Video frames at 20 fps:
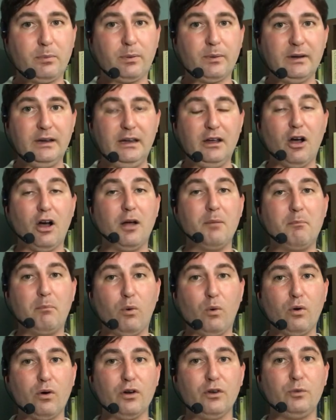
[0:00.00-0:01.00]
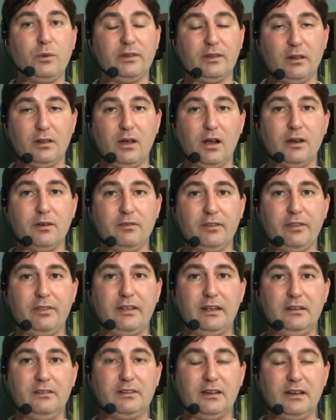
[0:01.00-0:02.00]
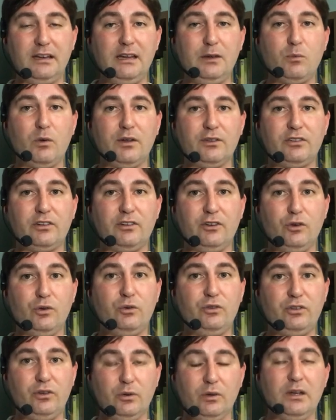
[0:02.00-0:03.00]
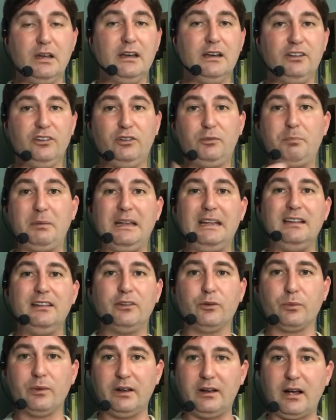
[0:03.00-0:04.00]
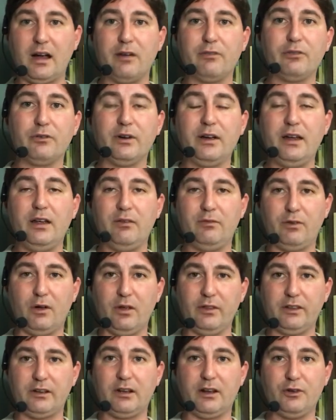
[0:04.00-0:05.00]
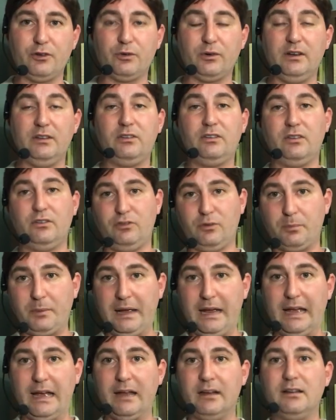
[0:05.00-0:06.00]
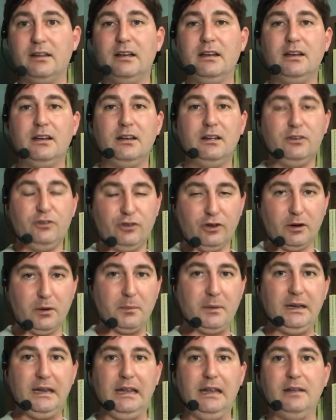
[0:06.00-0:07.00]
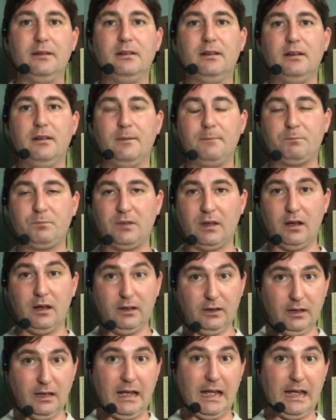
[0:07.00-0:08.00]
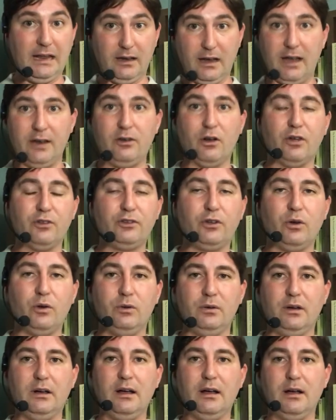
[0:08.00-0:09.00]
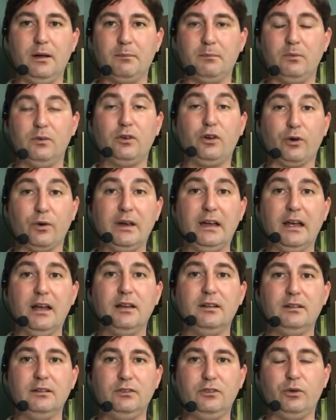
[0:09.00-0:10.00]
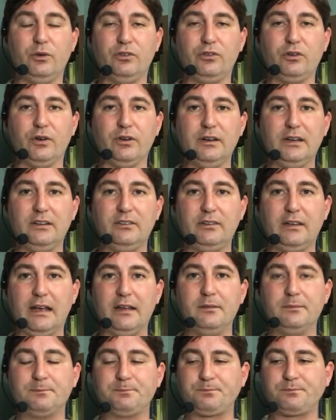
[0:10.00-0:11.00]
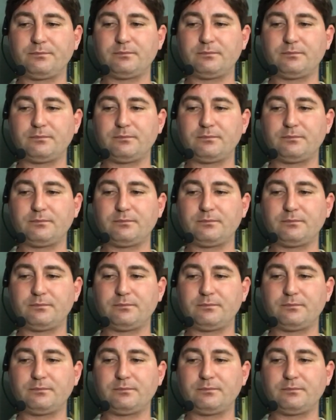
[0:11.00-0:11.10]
pretty on board with a lot of the things that he wants to do to speed the recovery of all the countries, Japan, Germany, and, and also um, Korea to a certain extent,